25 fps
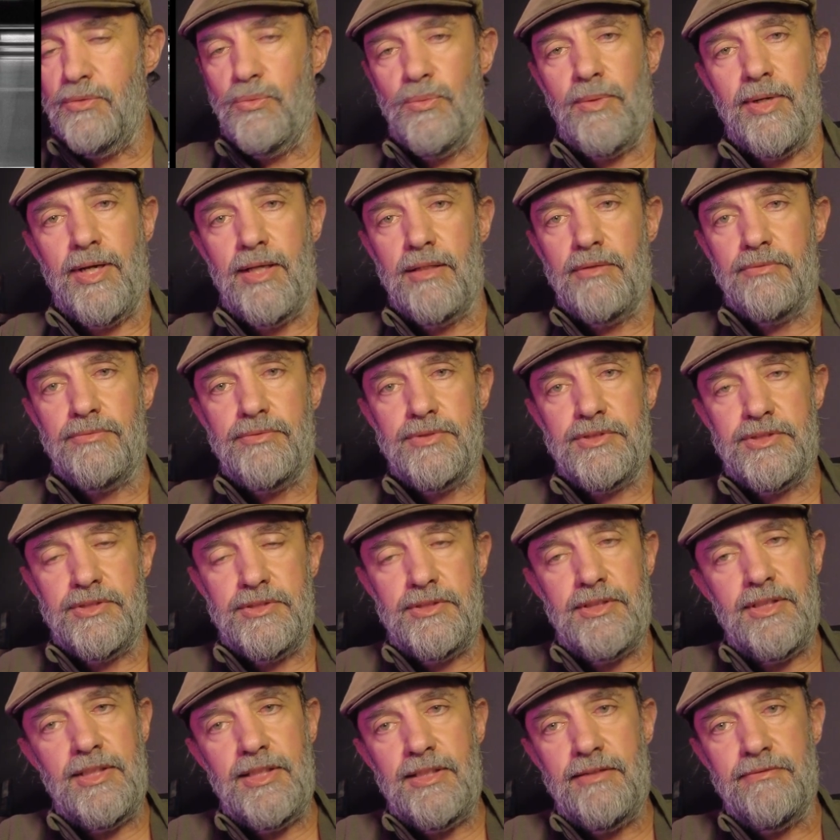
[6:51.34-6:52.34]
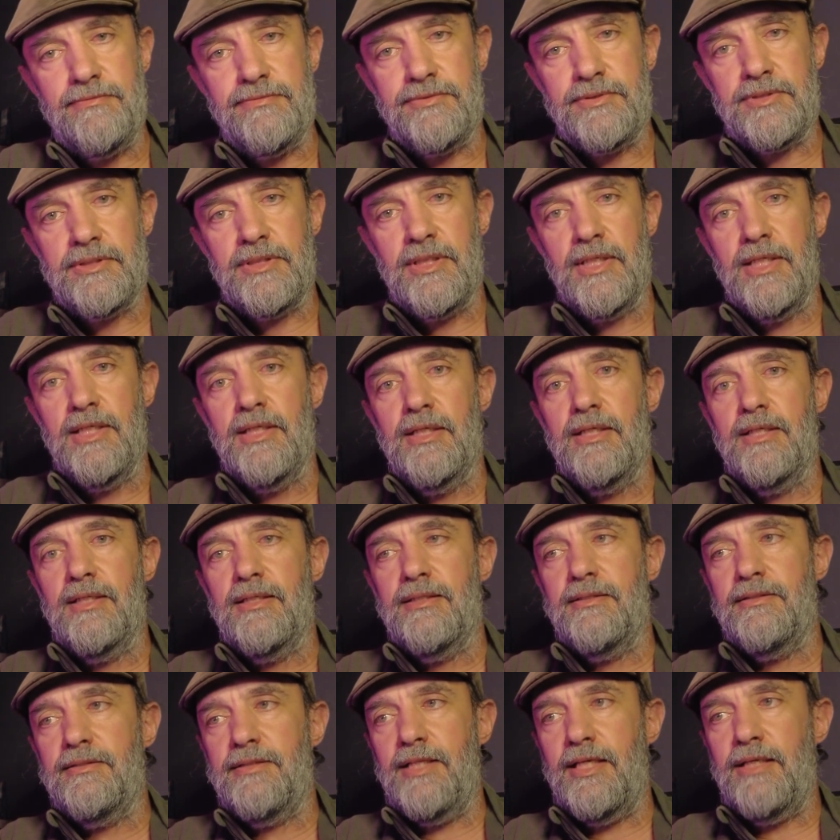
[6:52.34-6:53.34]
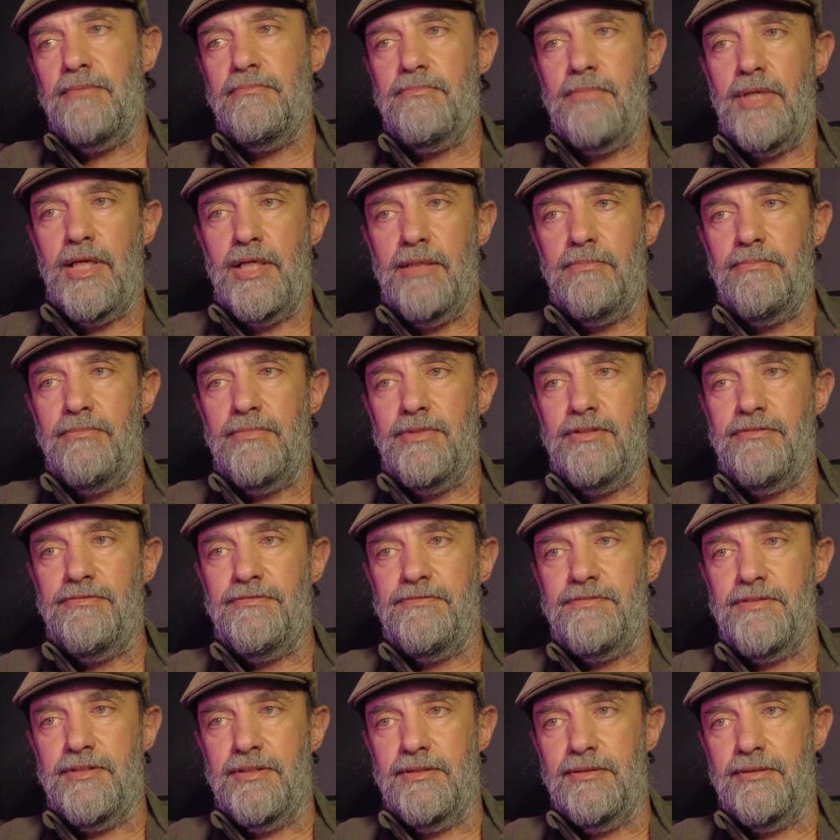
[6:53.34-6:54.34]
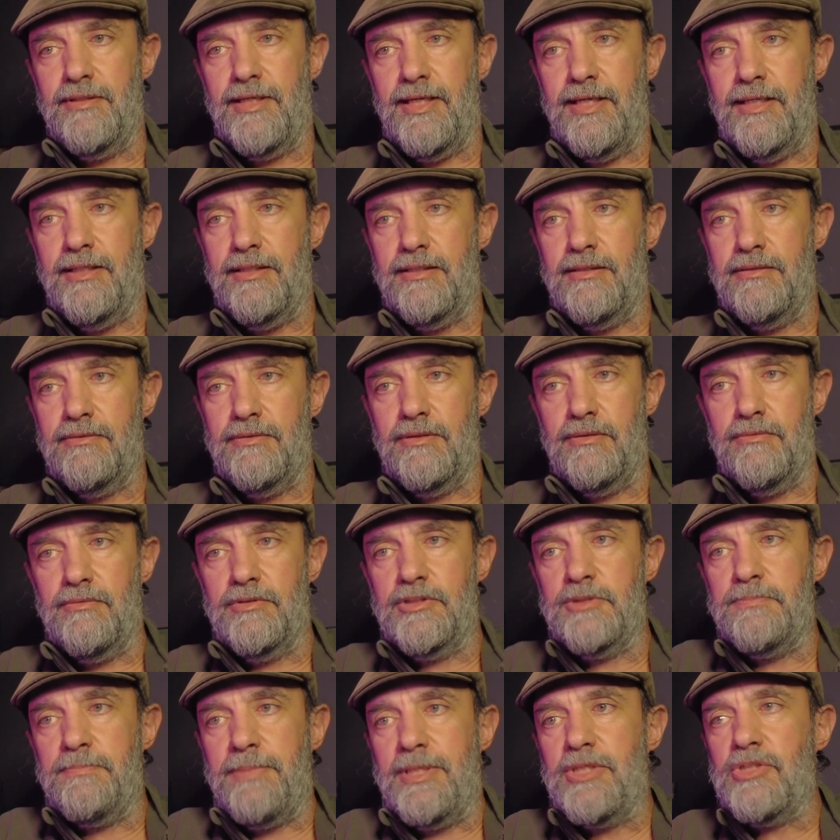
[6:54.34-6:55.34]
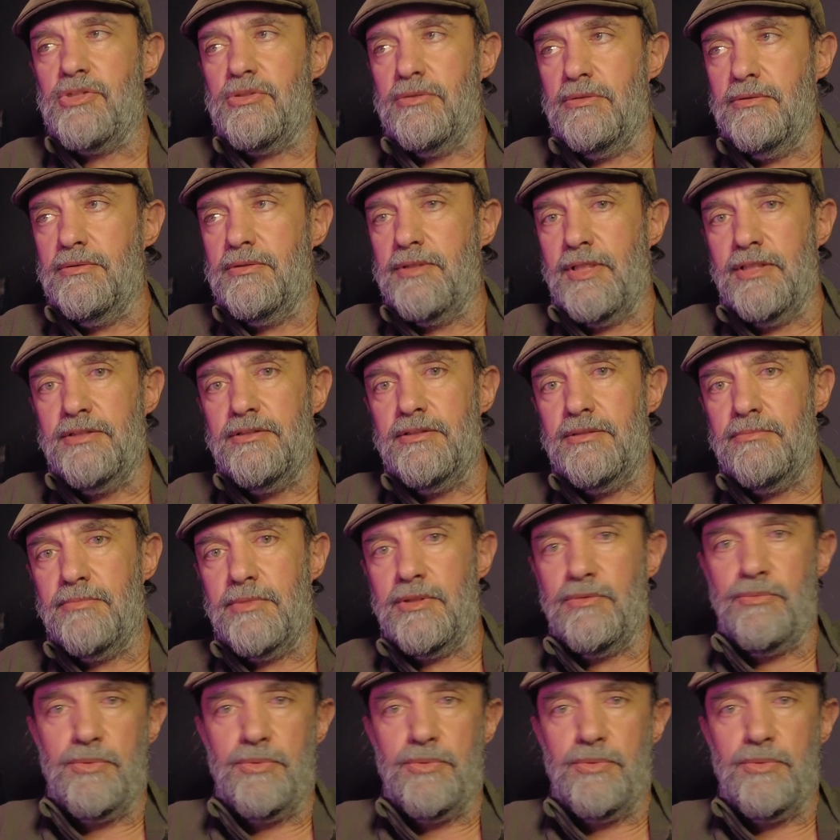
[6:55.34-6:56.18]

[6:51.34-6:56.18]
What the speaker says: well received. They made me feel like, a special customer,